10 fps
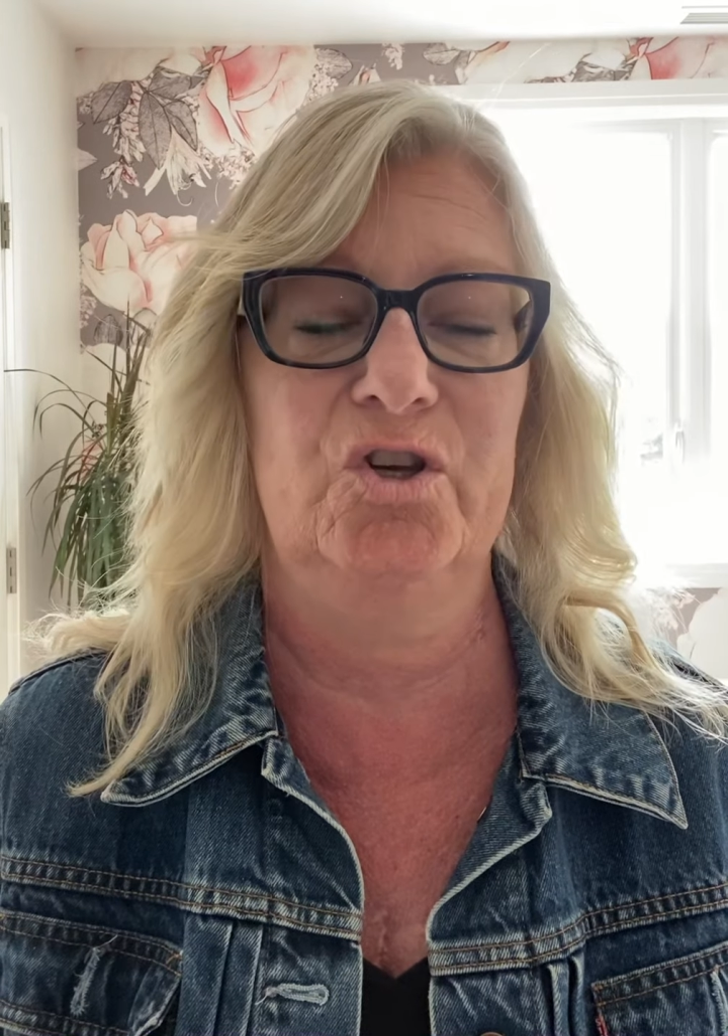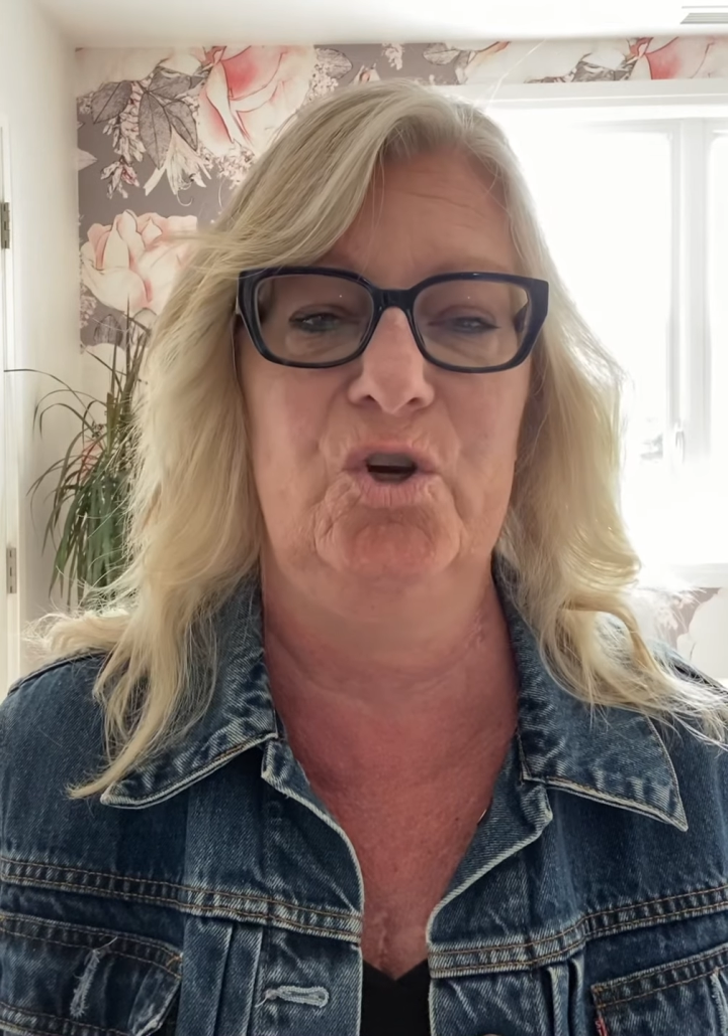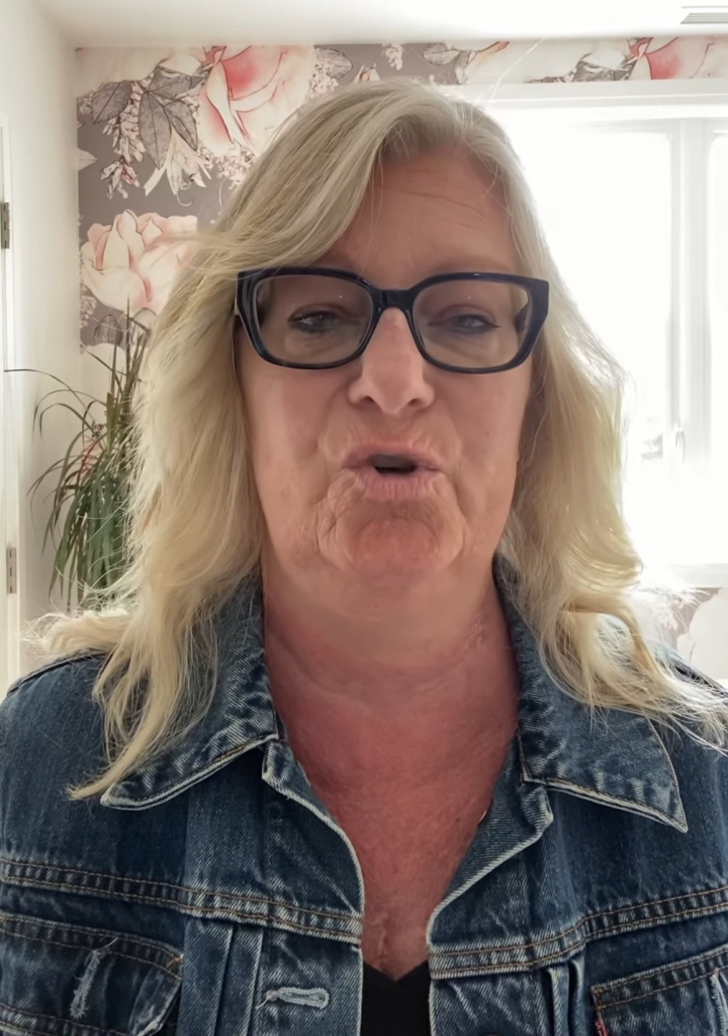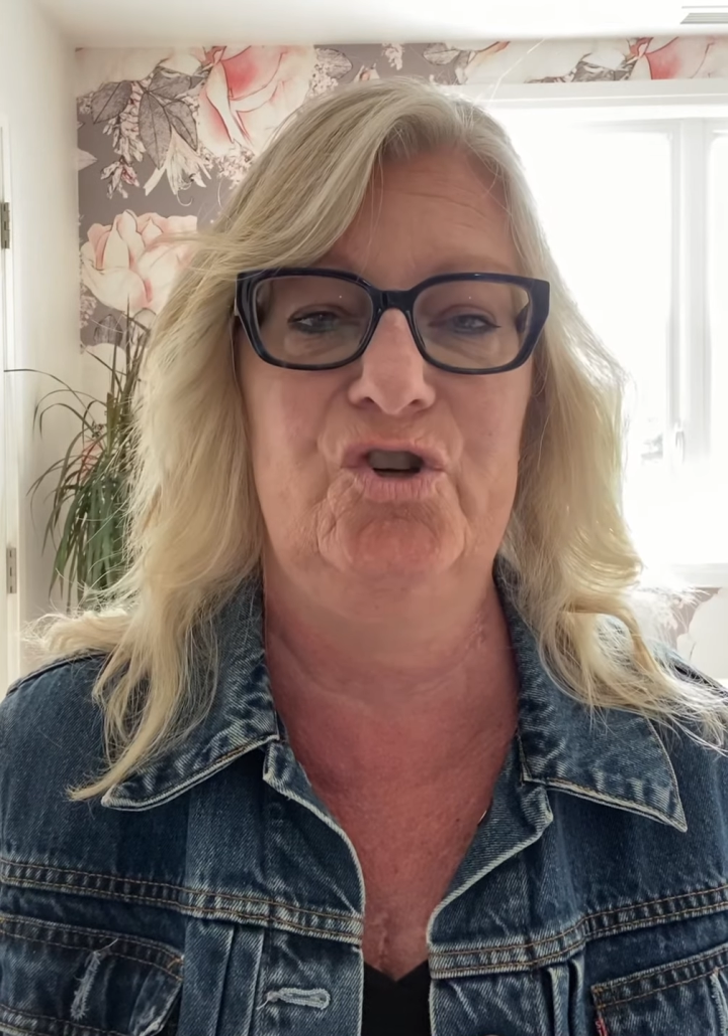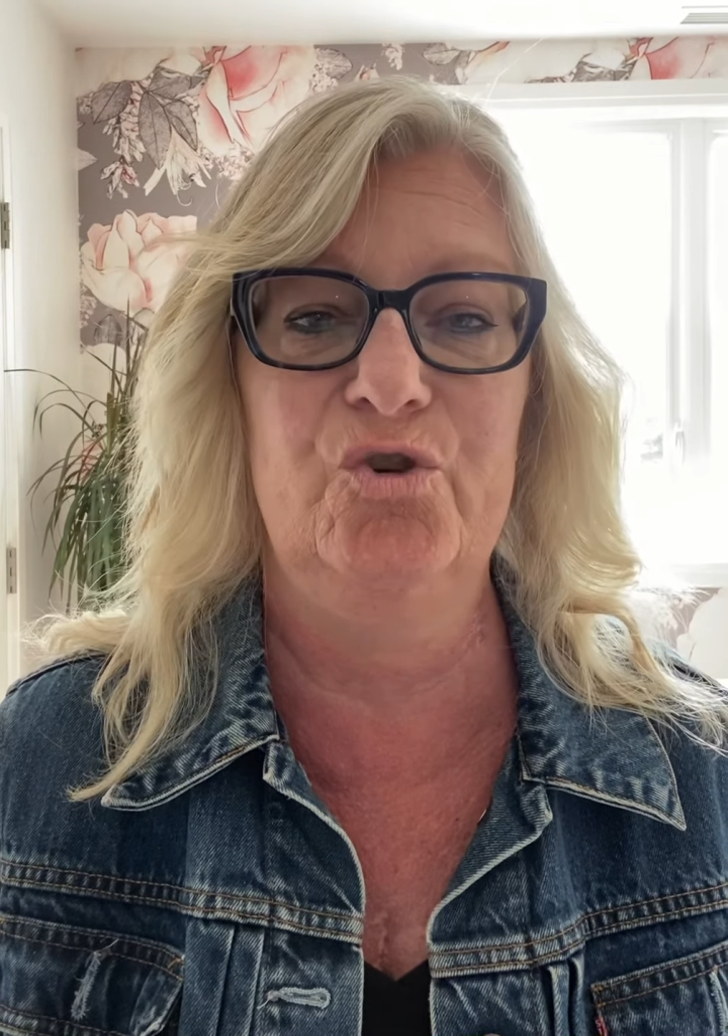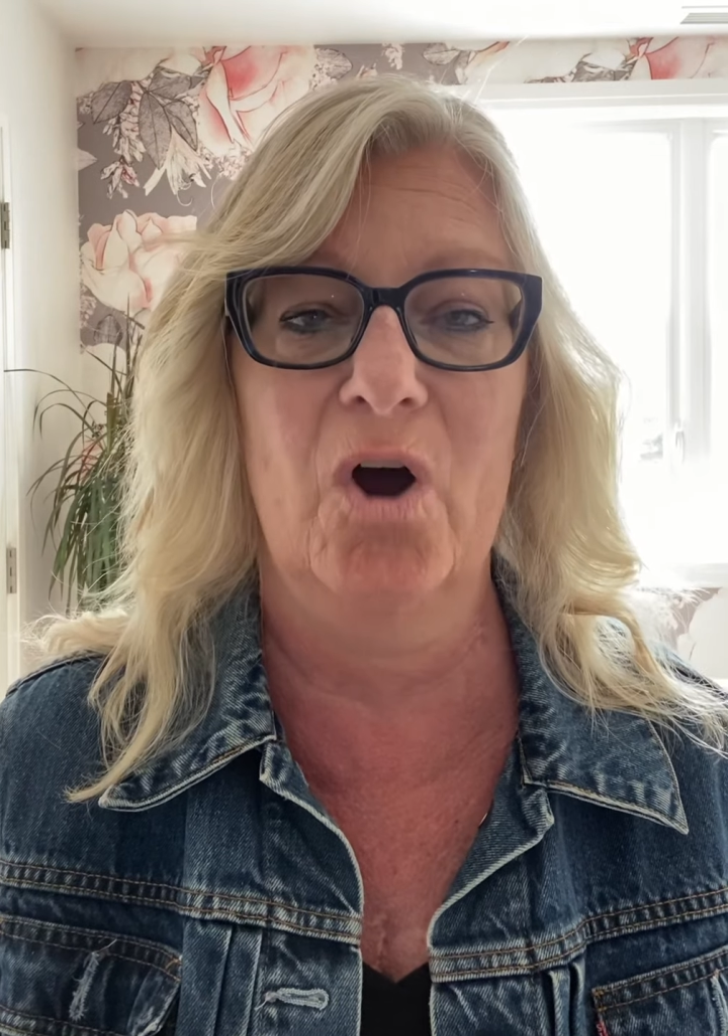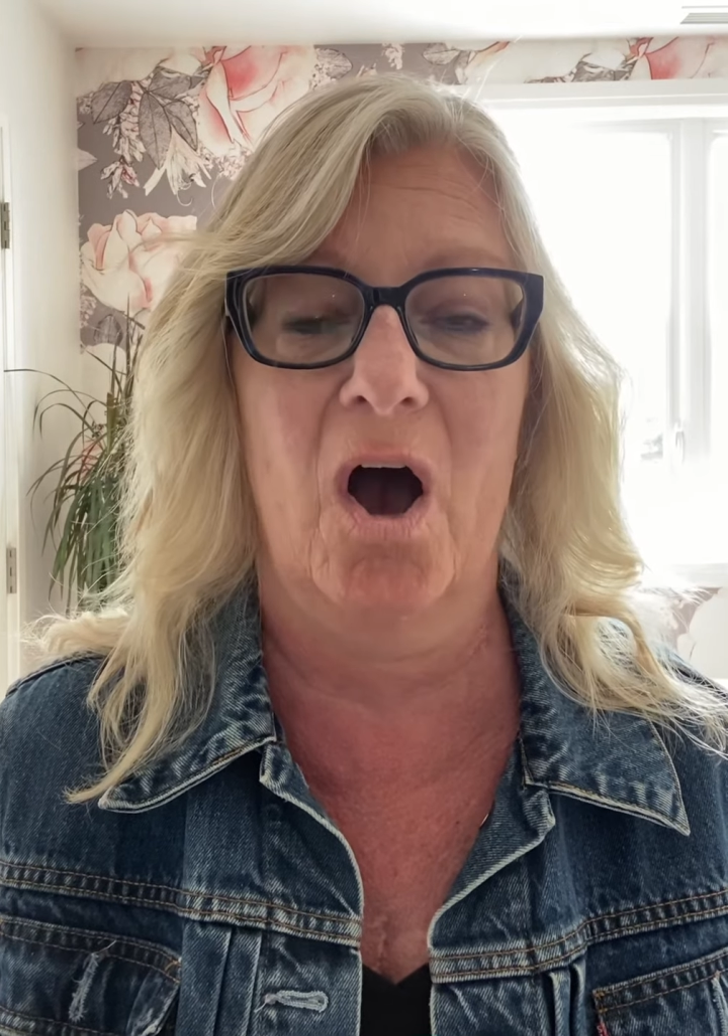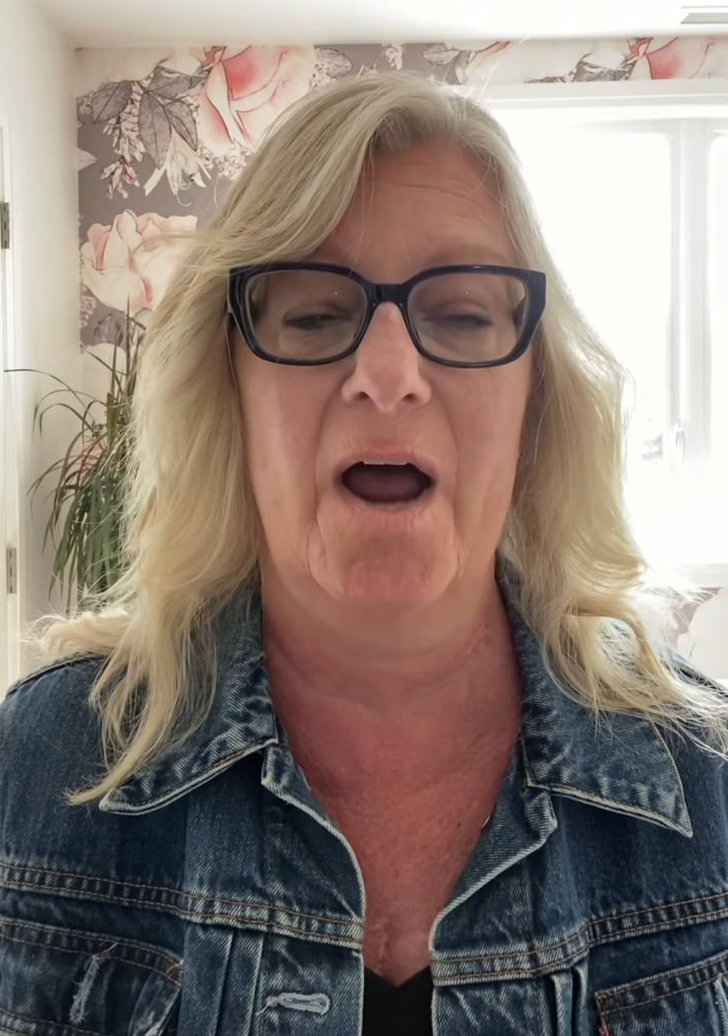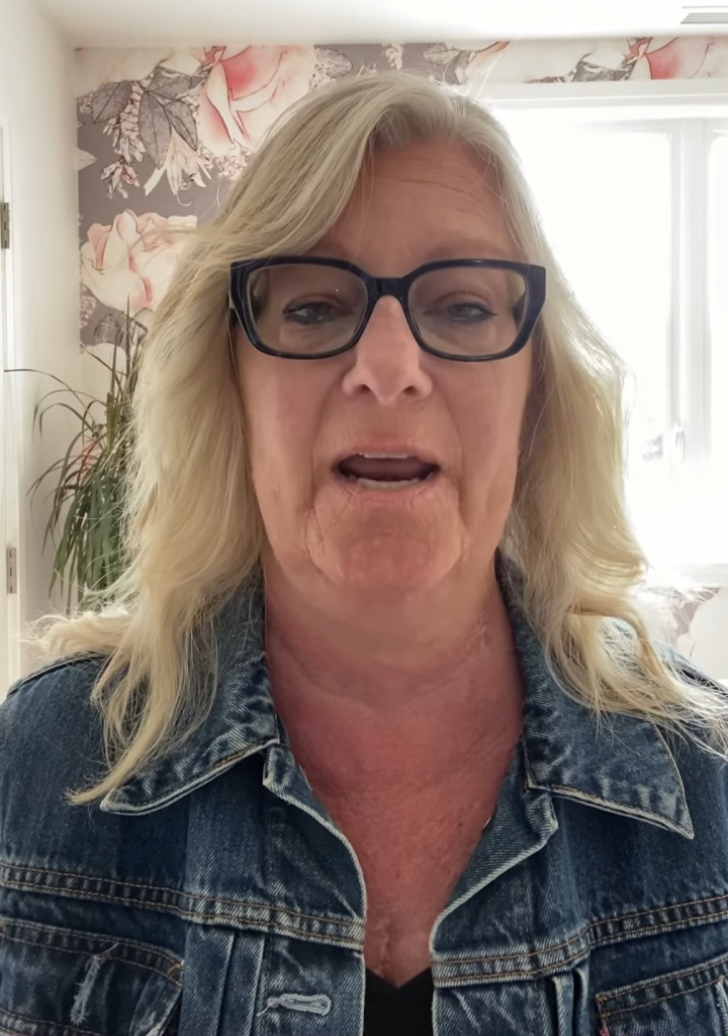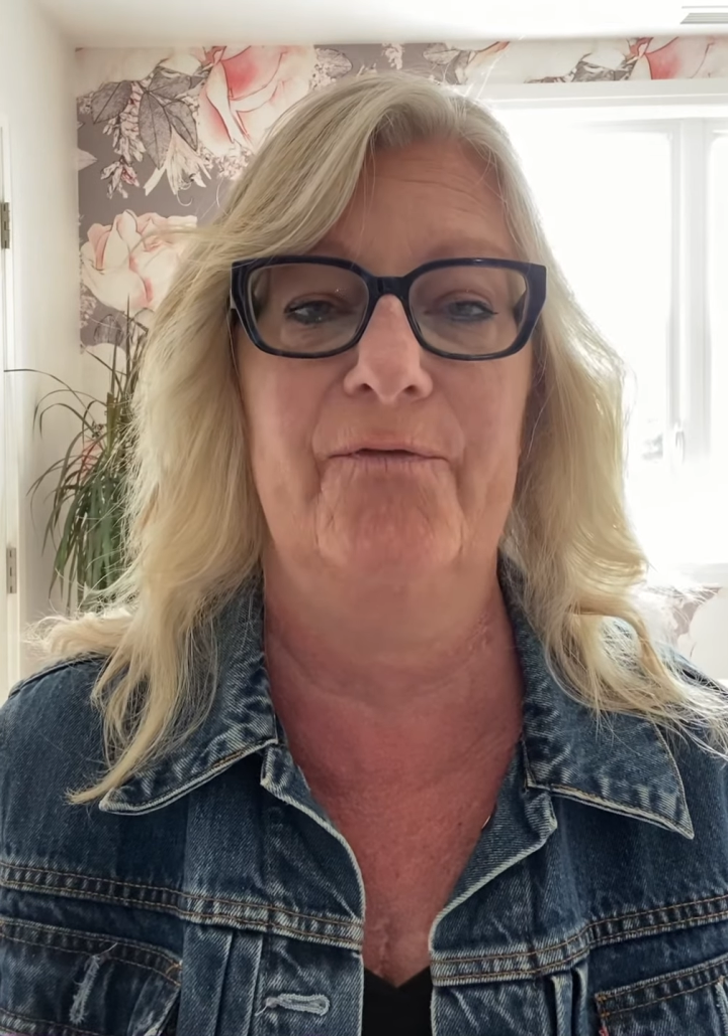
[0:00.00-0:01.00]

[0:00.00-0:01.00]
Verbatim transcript: you do not